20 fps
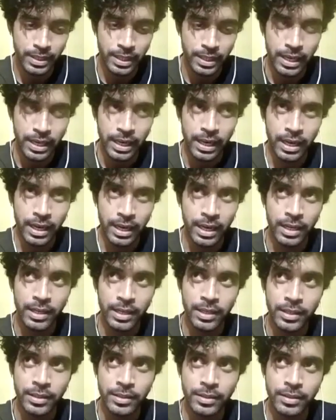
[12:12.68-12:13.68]
Uh,
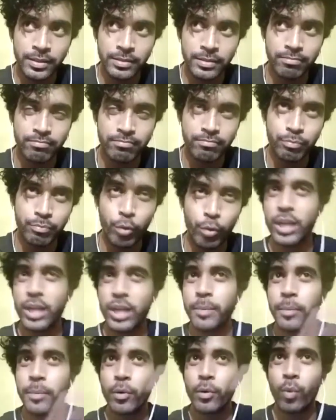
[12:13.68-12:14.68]
Point
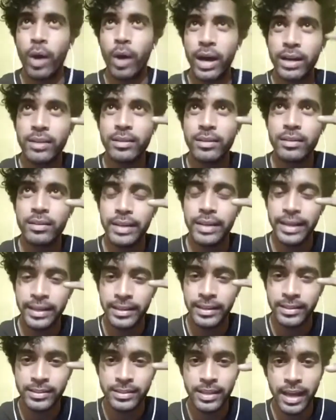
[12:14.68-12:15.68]
number one
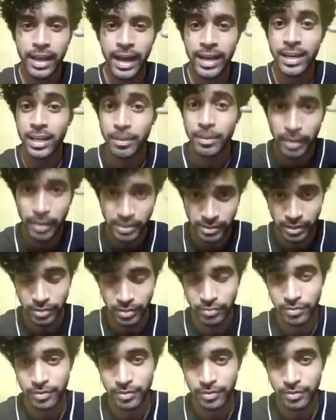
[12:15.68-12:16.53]
is I love myself.